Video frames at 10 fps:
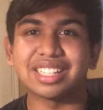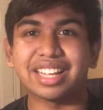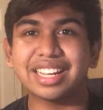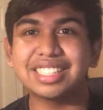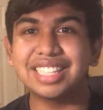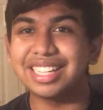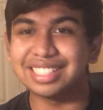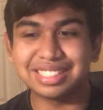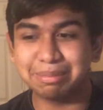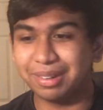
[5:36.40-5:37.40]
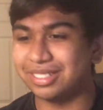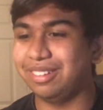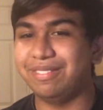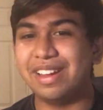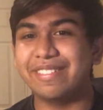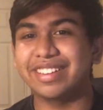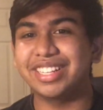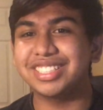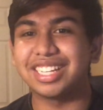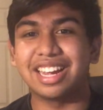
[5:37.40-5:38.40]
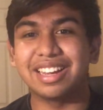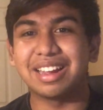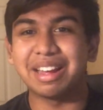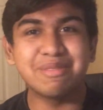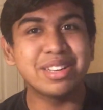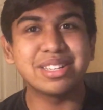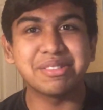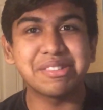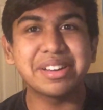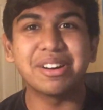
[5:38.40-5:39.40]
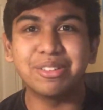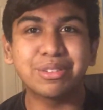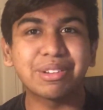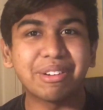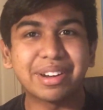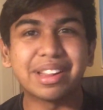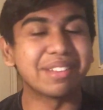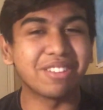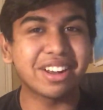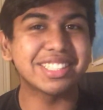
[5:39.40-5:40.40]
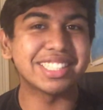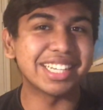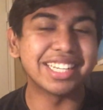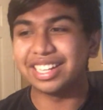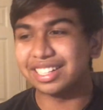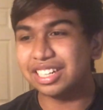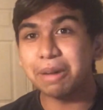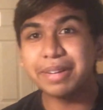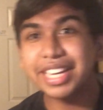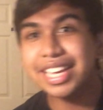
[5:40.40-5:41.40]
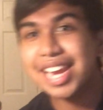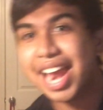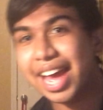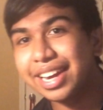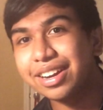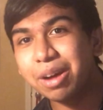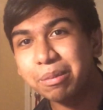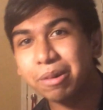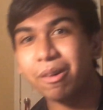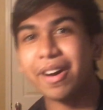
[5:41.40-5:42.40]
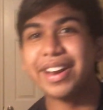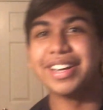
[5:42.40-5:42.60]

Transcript: Like I said, this is a personal favorite list, and I've enjoyed Overlord and watching it. And coming in at number 1,